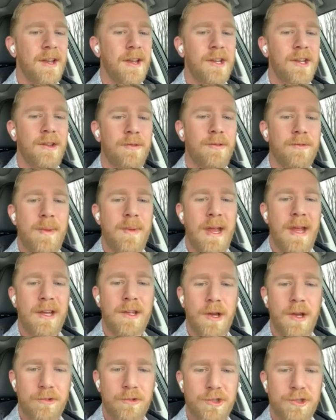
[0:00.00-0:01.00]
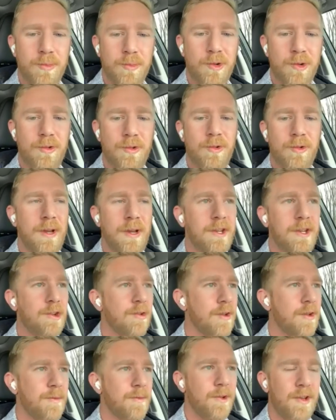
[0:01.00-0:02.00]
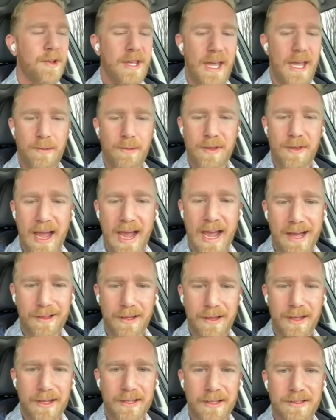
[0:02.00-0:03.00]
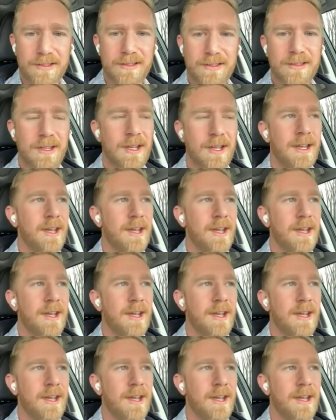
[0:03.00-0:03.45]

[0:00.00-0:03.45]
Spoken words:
and you remain coachable and you communicate with Alex